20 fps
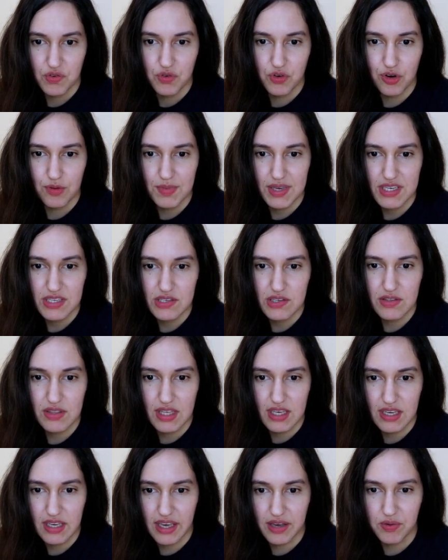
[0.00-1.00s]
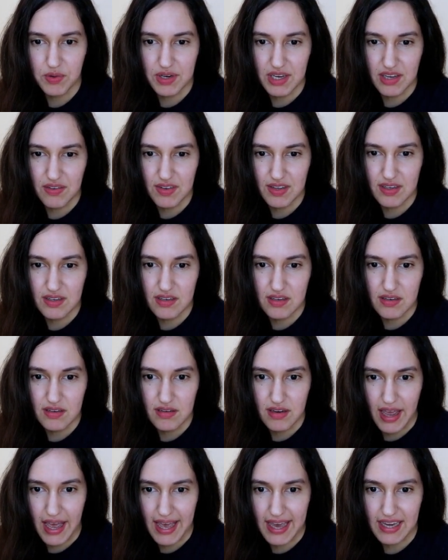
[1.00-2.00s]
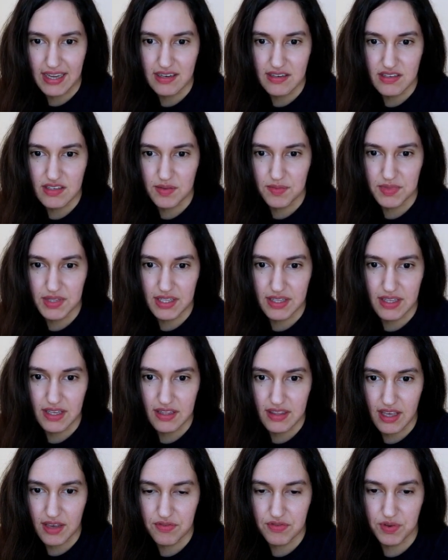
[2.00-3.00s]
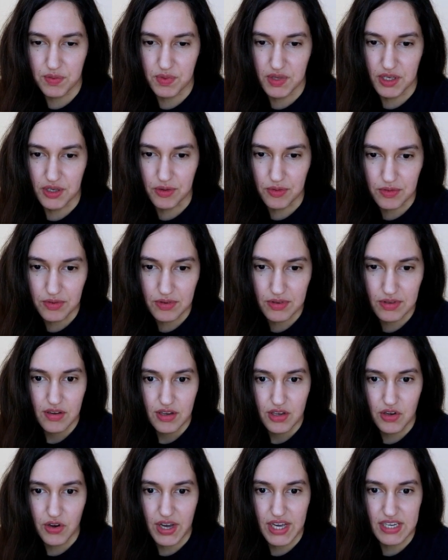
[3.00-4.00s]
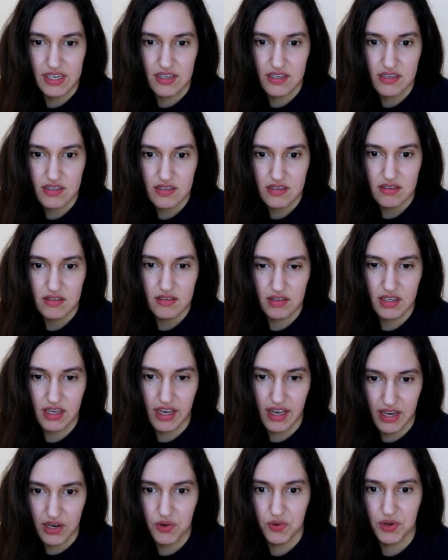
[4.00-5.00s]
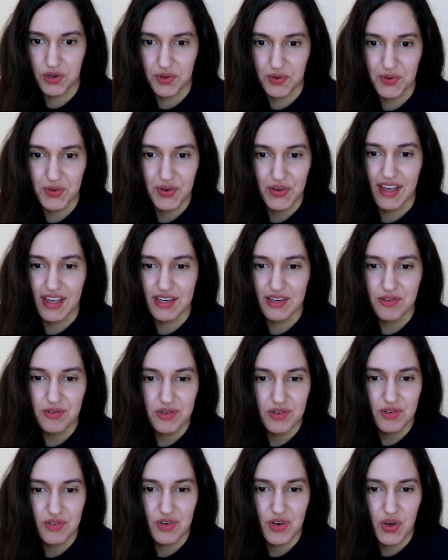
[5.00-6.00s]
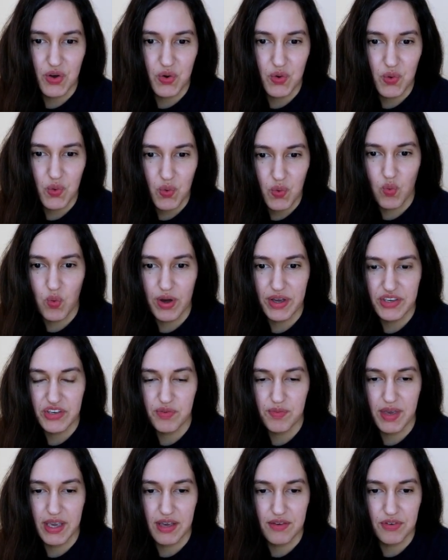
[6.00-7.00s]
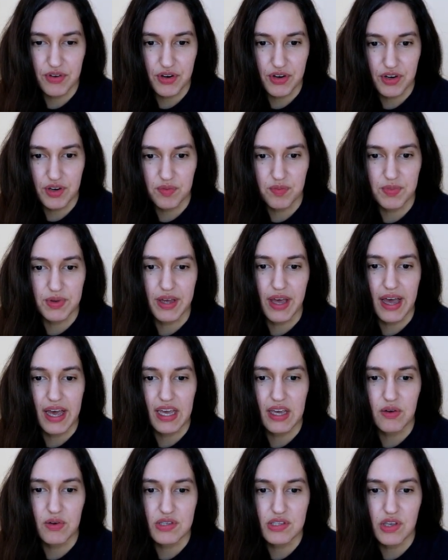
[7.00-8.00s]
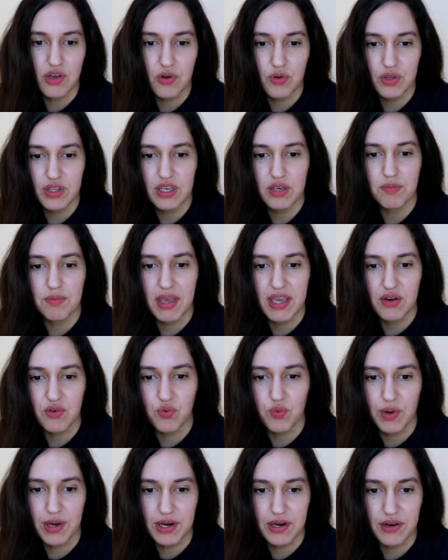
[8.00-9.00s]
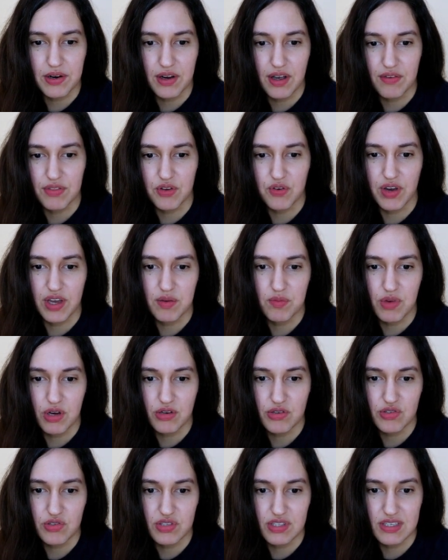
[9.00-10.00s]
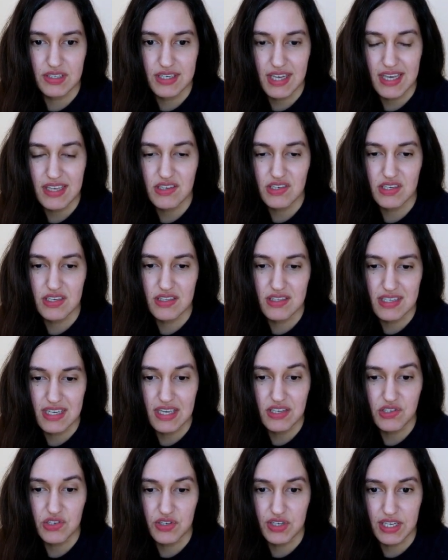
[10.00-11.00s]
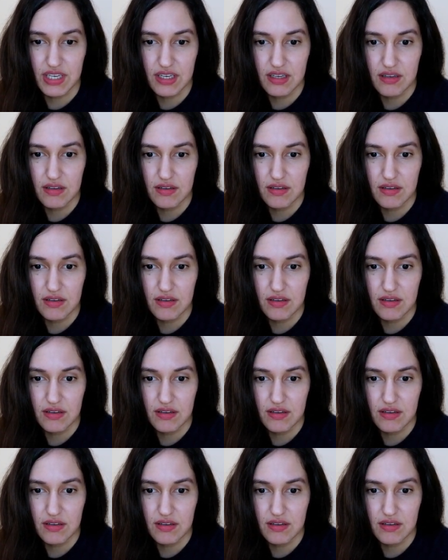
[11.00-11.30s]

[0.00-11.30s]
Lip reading: What makes you think I would even hide something like that from you? Your Highness, Cairo, I don't know what you may have heard, but I was only made aware of the Grand Marshal's intentions yesterday.